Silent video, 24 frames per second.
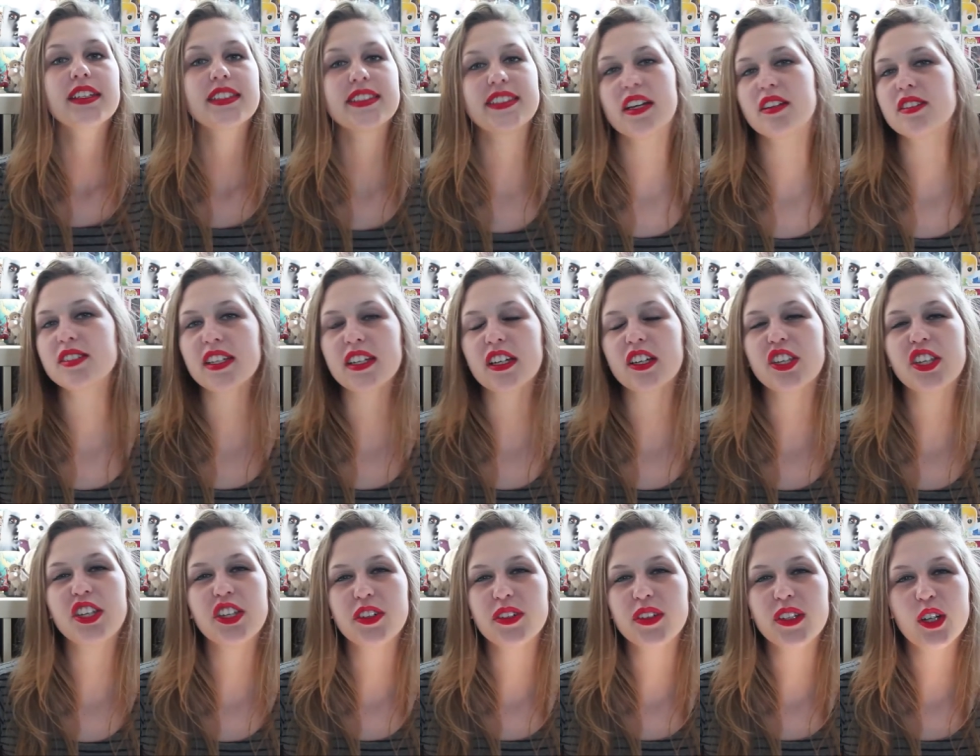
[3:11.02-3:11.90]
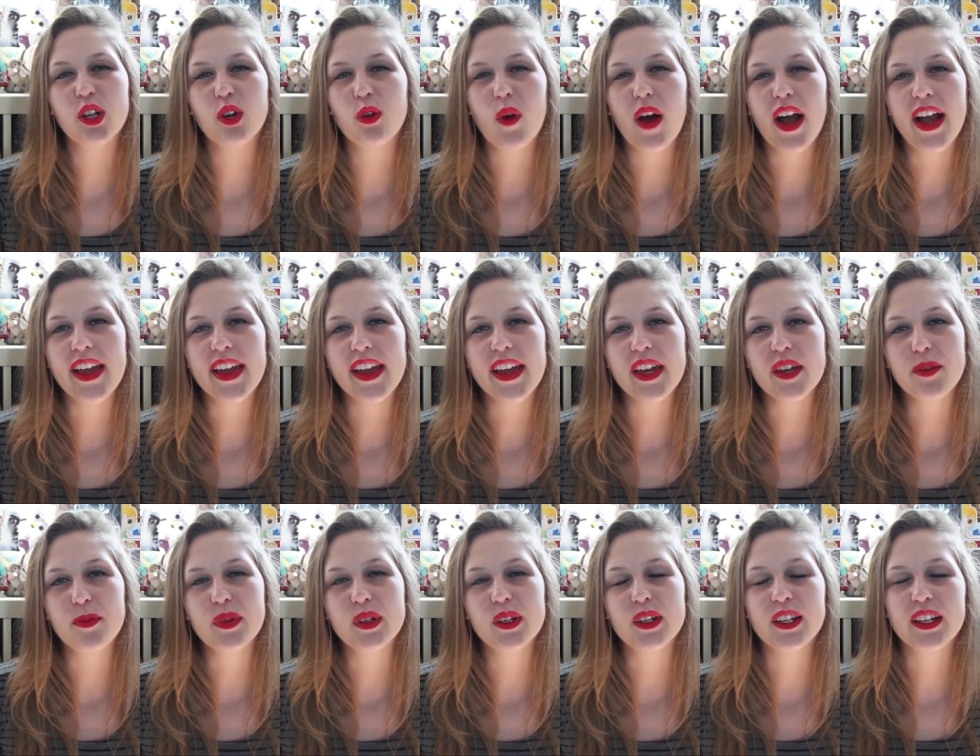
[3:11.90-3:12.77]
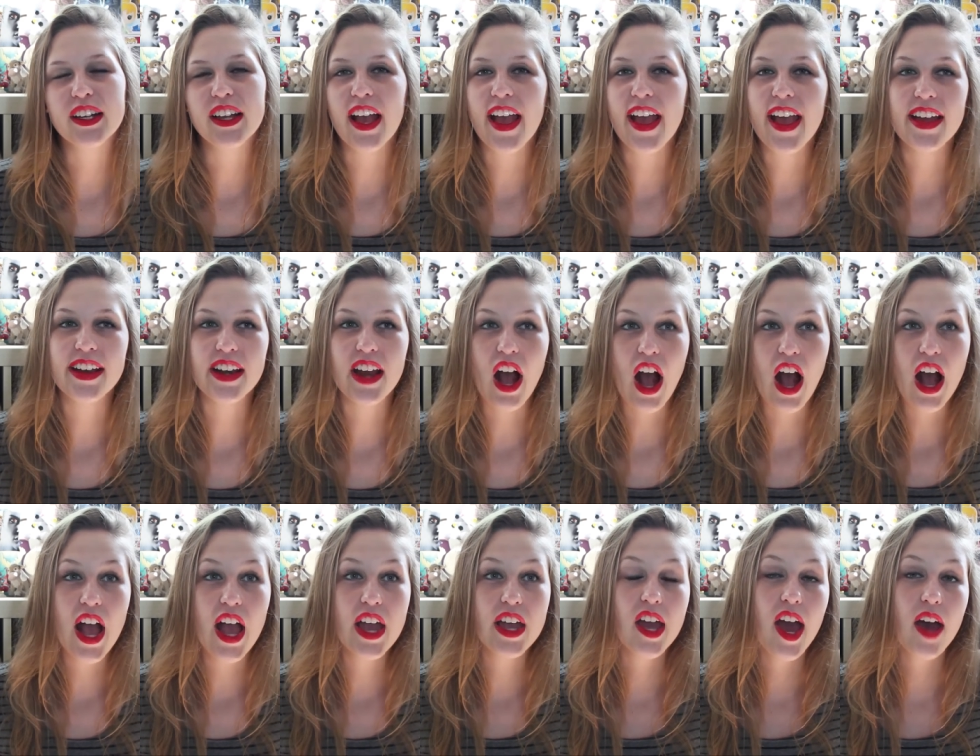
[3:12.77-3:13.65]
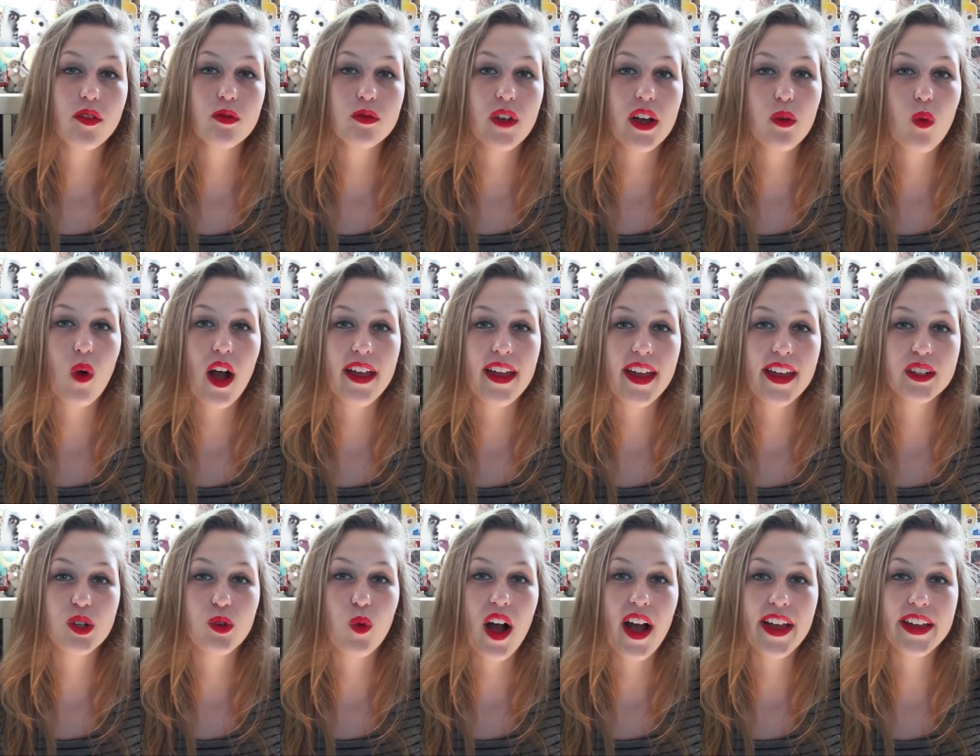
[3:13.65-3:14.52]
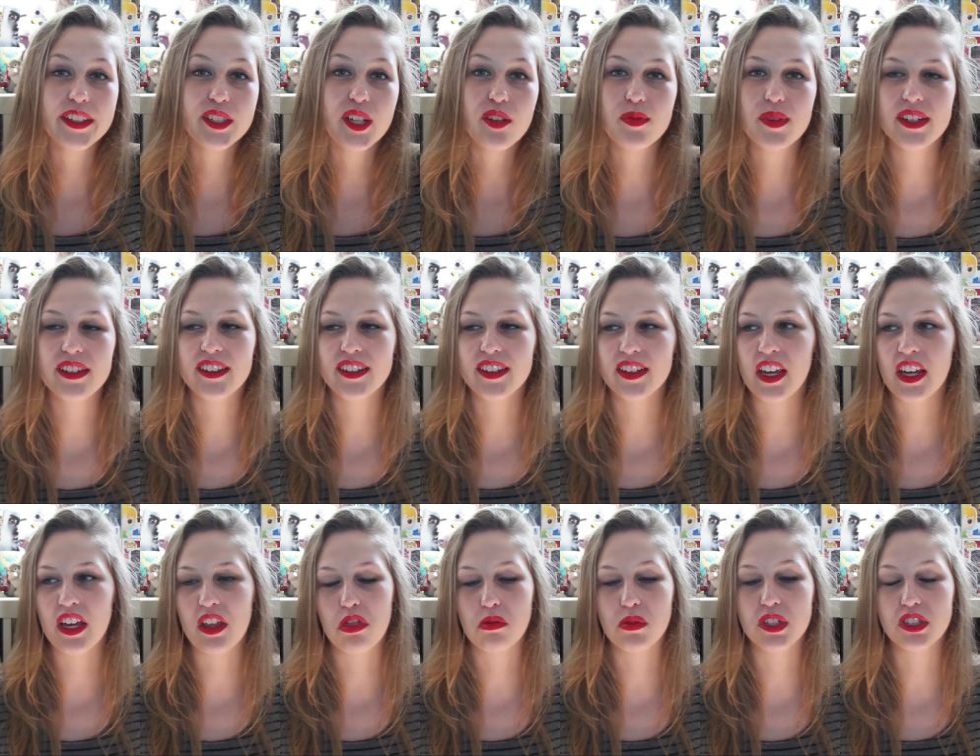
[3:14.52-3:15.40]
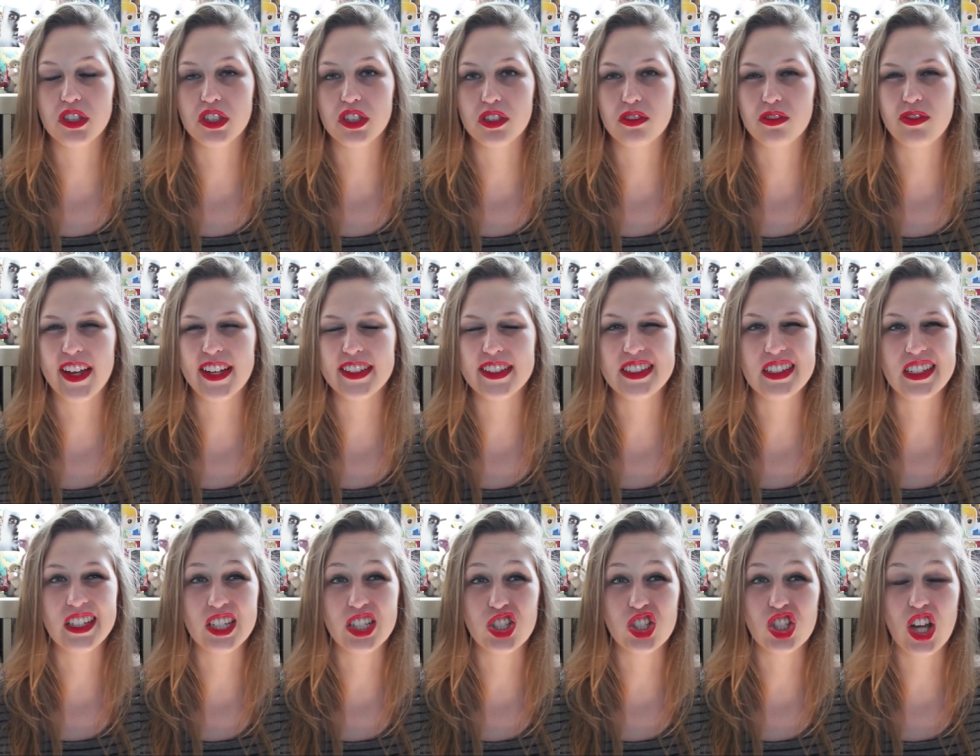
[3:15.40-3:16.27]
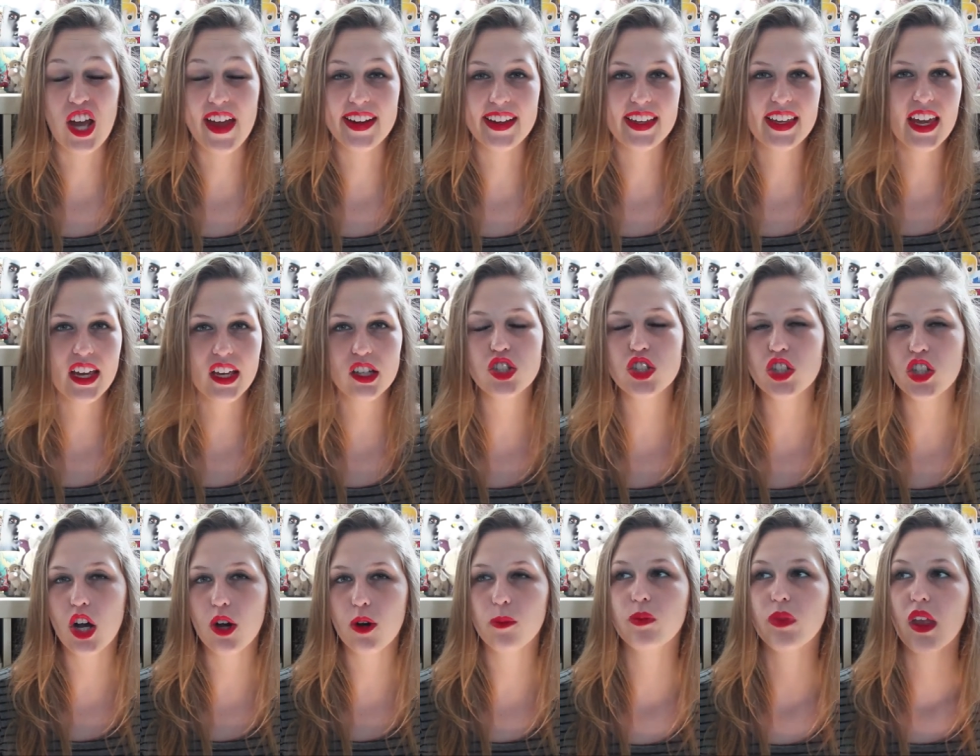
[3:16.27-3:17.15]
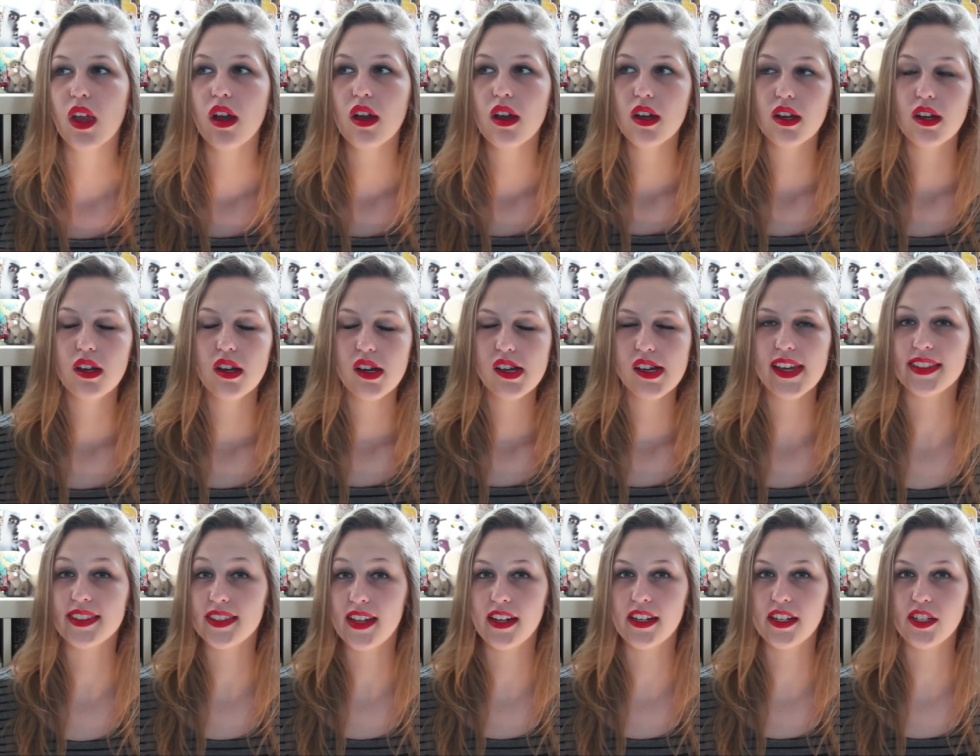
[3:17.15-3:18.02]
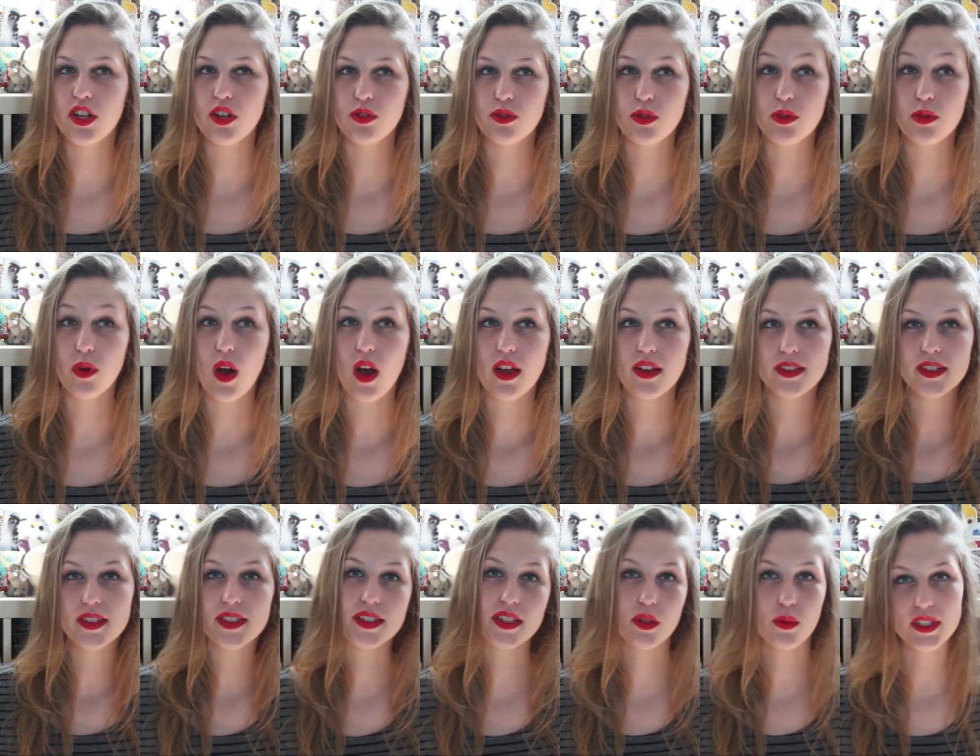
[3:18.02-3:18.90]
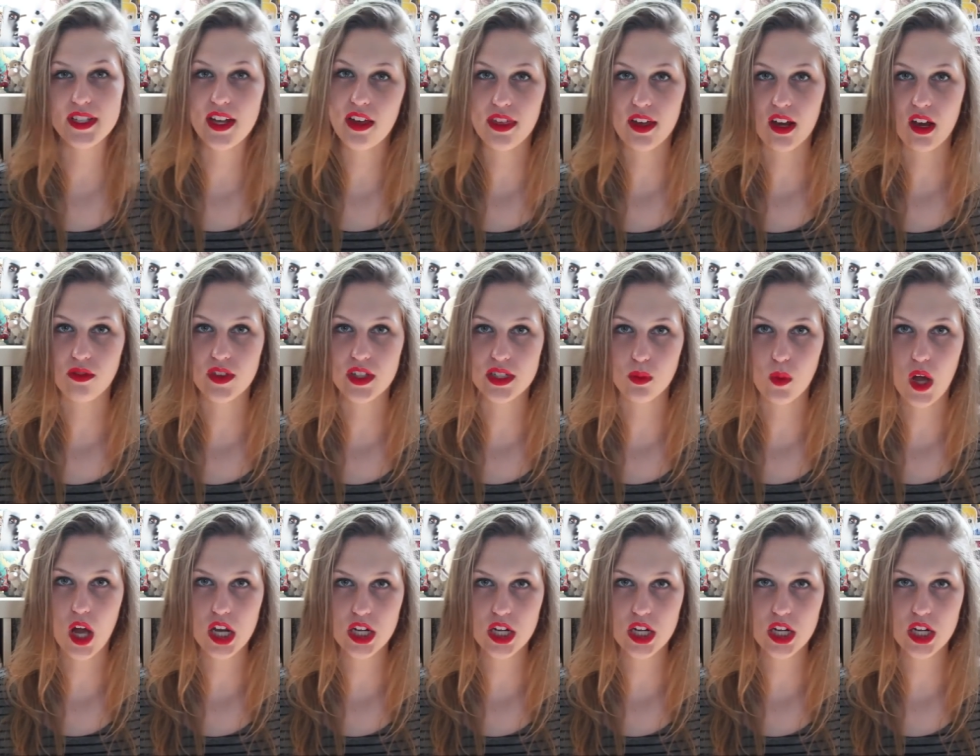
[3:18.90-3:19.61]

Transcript: Sounds like a cute little YA book. And I haven't read YA in a while. I've been on a, like a thriller fantasy-ish kind of kick, so excited to uh, see what I think of this one.